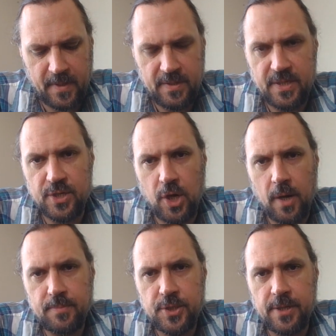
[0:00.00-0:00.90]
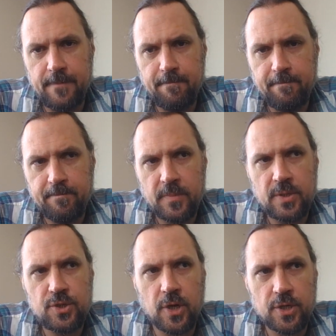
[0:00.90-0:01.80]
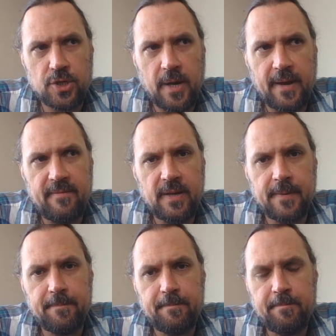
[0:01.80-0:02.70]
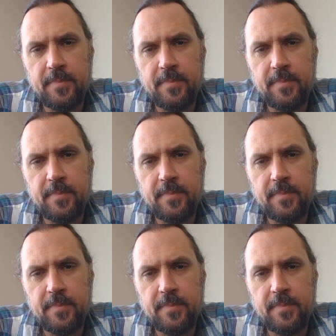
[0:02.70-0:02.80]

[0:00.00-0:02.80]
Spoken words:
the adoption, drunk driving,